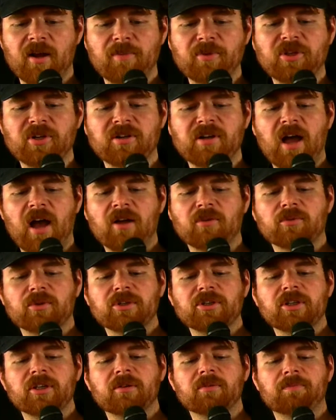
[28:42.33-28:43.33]
but they're not
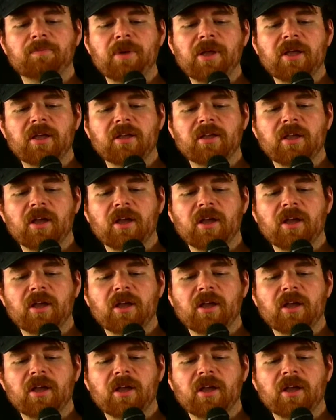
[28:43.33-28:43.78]
really big,